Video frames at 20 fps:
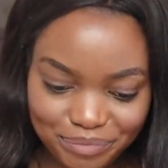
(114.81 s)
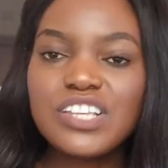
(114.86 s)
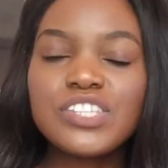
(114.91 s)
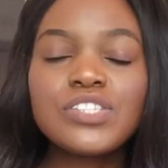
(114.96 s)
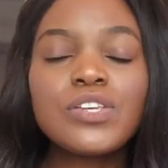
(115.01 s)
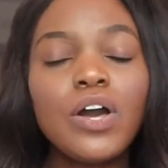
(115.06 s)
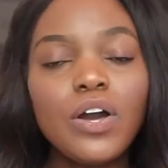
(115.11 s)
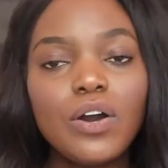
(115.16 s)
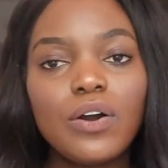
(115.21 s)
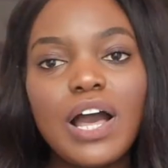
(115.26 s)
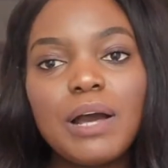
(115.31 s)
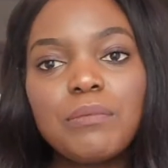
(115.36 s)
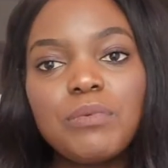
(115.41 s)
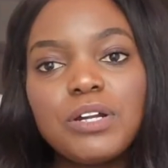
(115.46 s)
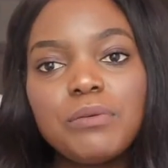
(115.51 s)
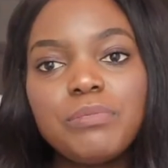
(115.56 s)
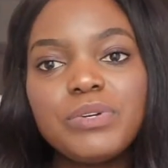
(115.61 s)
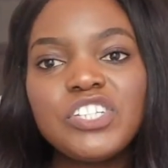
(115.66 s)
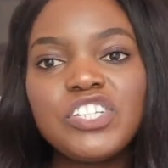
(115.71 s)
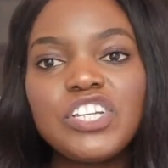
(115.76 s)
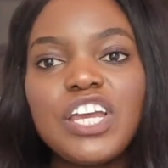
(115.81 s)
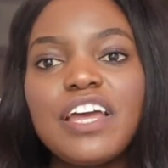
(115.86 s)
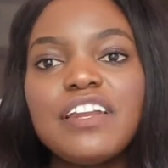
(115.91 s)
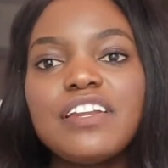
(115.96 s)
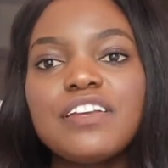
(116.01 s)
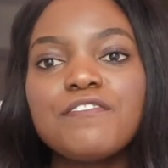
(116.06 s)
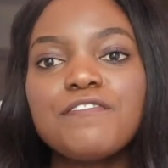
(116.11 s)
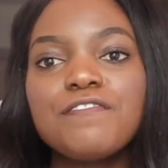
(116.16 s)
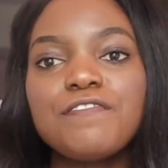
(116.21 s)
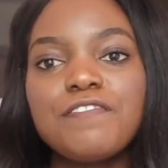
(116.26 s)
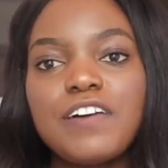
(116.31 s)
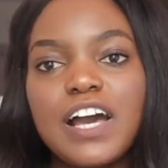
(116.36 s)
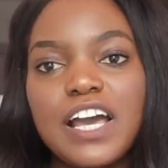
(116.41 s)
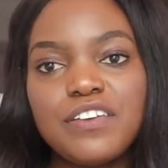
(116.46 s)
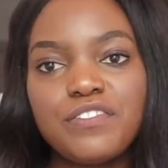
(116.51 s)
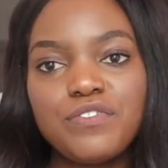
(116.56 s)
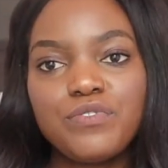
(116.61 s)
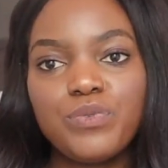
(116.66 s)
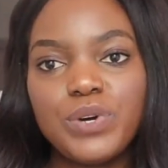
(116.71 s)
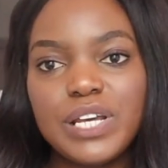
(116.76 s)
So I'm going to be sharing
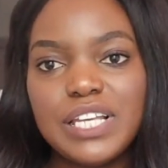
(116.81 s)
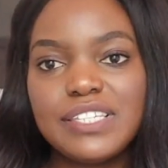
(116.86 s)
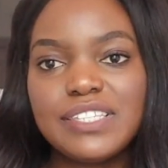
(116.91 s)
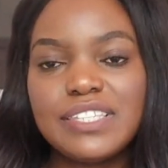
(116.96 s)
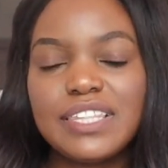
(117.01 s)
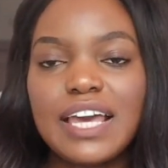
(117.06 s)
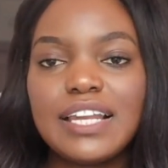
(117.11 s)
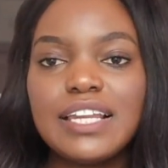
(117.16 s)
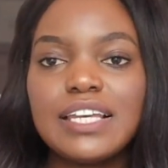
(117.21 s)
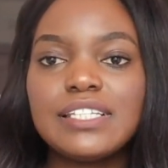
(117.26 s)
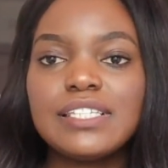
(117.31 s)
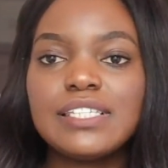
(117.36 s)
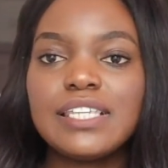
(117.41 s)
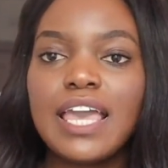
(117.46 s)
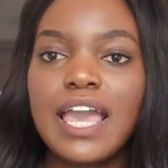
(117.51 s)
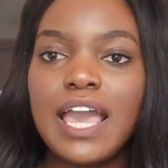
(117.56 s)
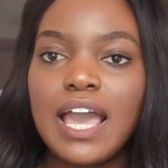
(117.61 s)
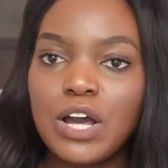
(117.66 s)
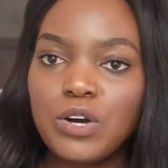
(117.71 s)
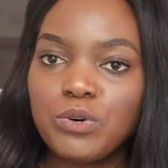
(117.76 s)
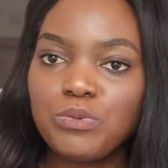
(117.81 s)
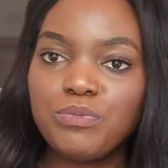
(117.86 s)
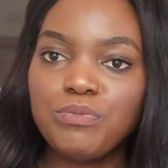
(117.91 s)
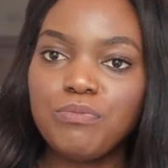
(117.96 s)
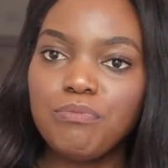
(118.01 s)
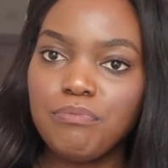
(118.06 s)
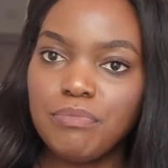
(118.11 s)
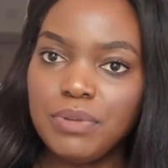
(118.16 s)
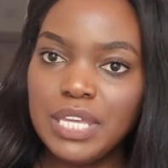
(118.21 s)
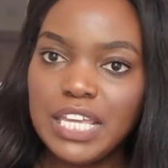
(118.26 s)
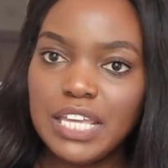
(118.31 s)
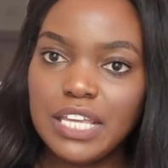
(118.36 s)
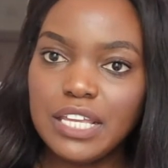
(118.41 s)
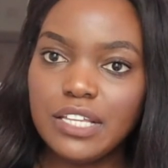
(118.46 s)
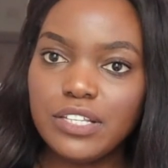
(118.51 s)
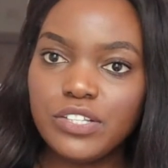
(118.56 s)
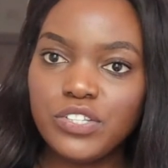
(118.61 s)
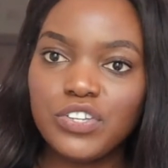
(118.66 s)
five ways that has helped me